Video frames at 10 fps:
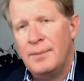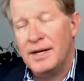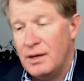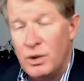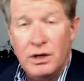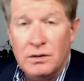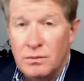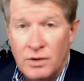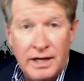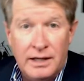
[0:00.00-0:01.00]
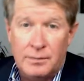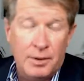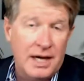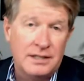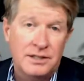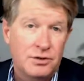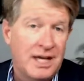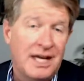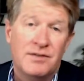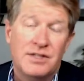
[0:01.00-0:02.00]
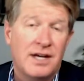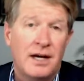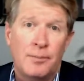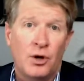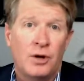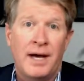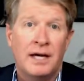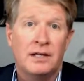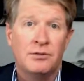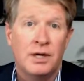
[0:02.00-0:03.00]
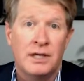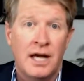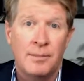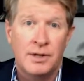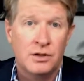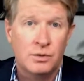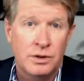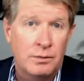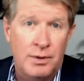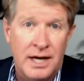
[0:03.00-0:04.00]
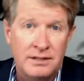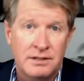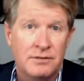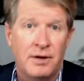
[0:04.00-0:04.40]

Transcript: Again, we are right in the process. You can't even sign up automatically right now because we're in the process of